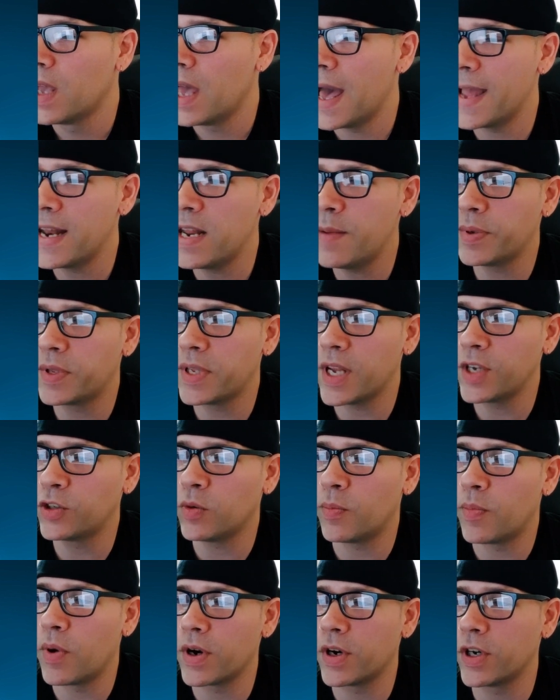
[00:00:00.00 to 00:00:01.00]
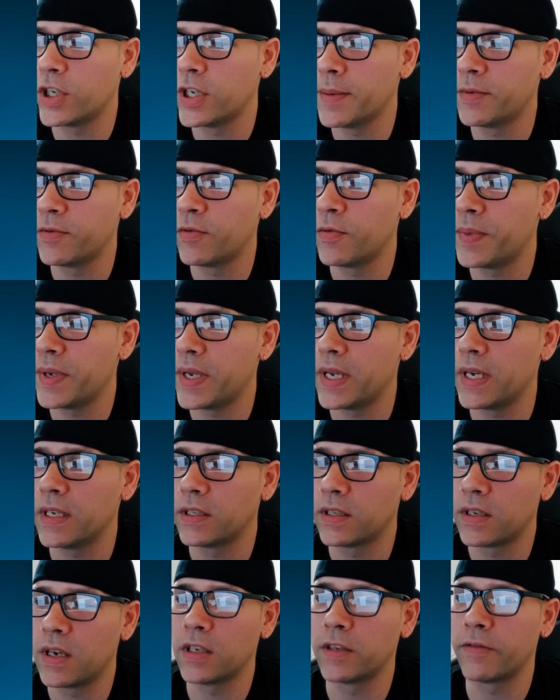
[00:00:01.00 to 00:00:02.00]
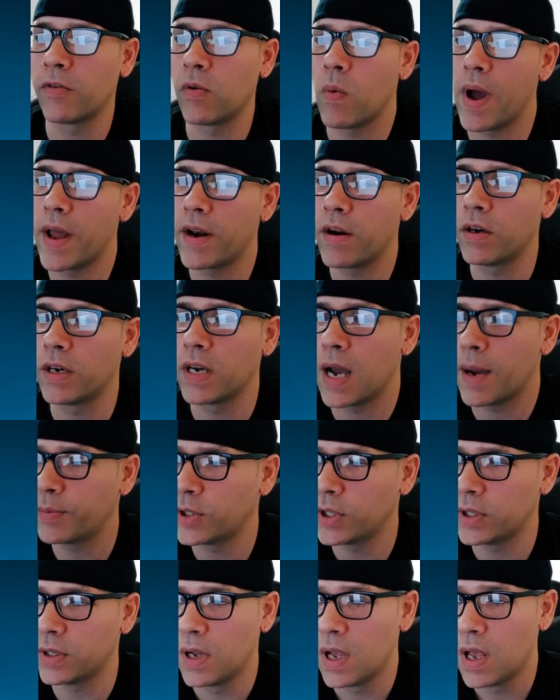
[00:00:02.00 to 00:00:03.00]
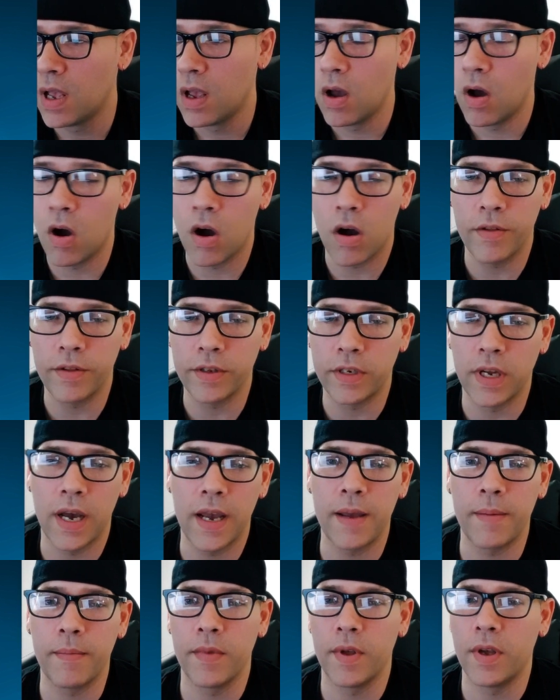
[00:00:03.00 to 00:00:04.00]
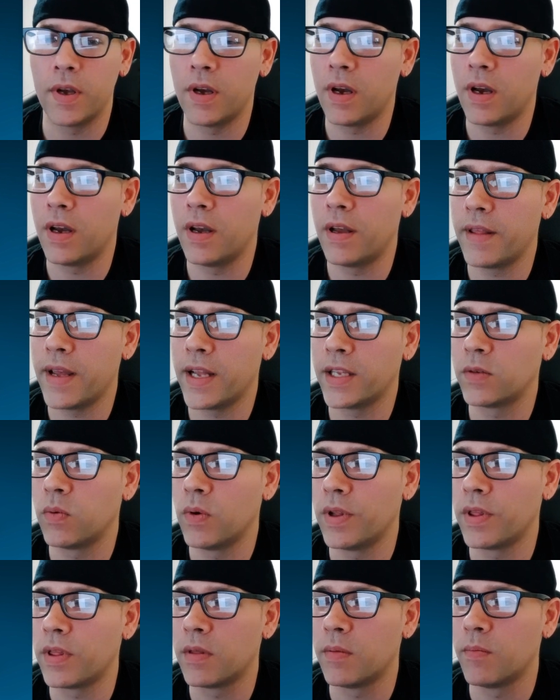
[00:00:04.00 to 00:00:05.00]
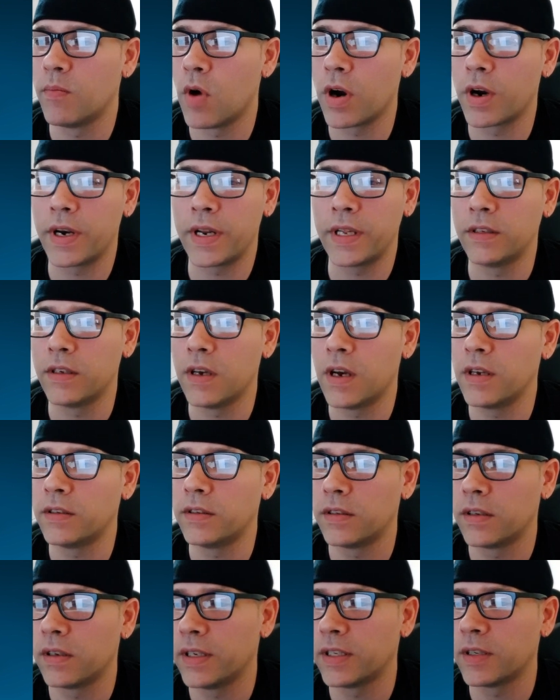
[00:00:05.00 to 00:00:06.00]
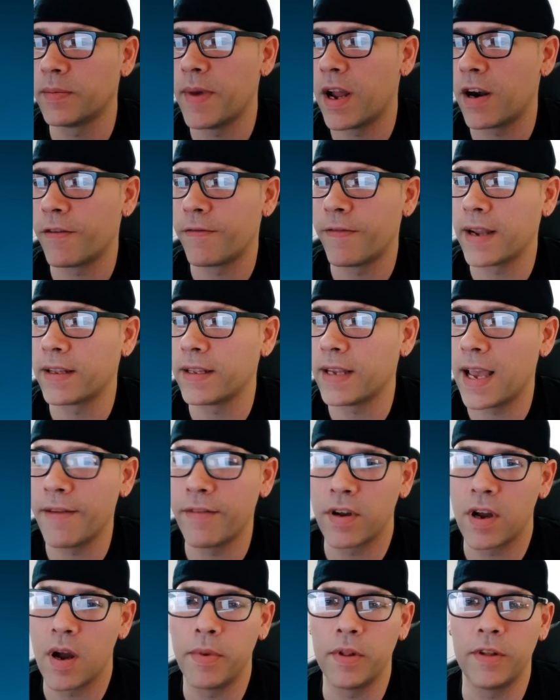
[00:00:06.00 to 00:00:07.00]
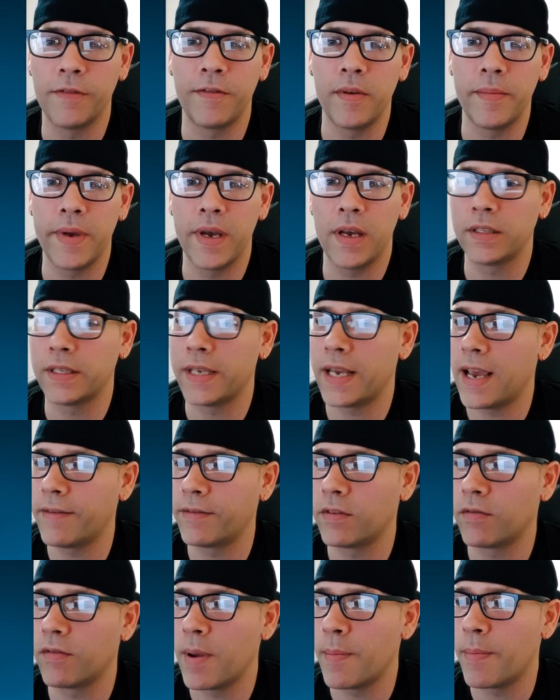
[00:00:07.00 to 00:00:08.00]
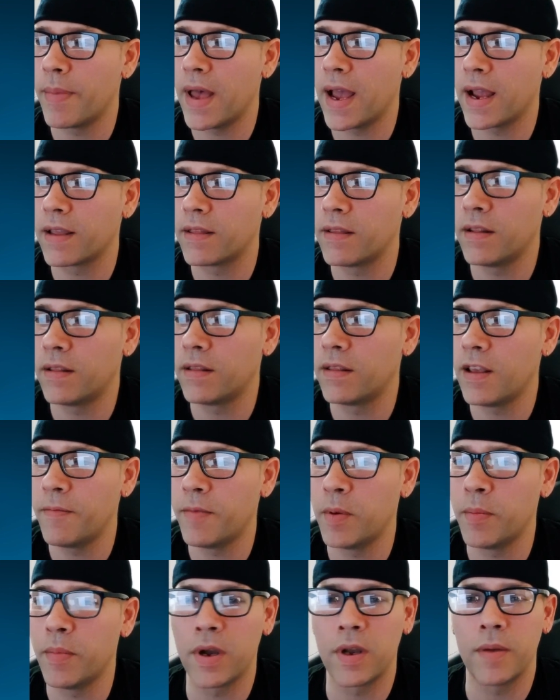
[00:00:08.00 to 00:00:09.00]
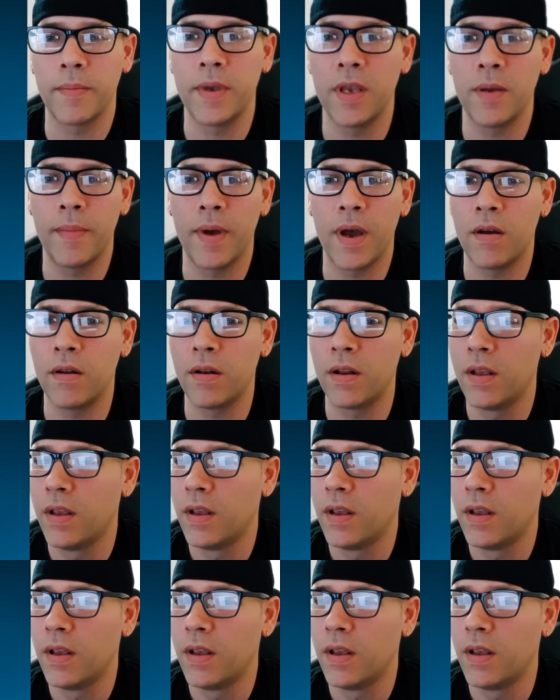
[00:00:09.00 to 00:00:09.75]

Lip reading: Any potential partnerships are being discussed for wider adoption all the time. That's what marketing does. As a matter of fact, I have a couple of emails I have to write back that they've been bugging me about.